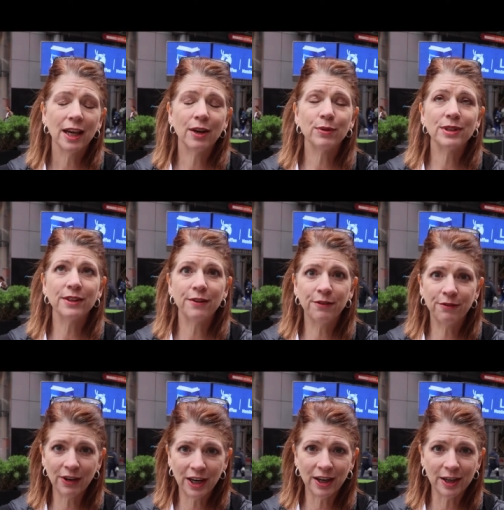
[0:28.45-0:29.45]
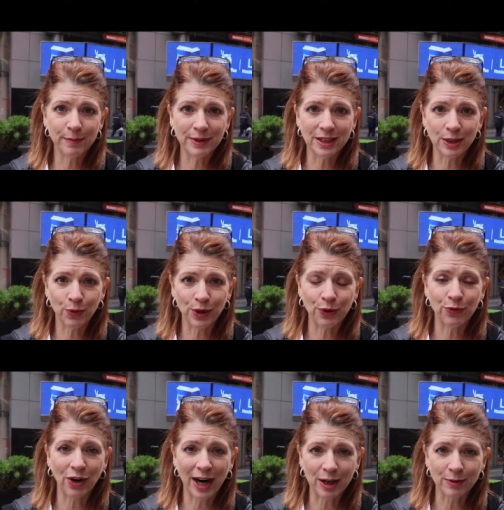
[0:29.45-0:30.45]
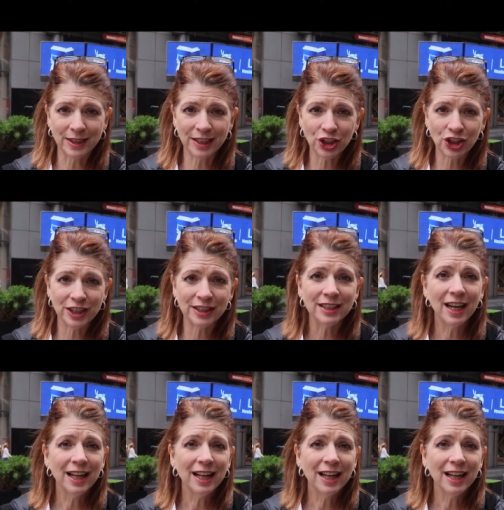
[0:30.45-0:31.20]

It was a very busy week for acquisitions.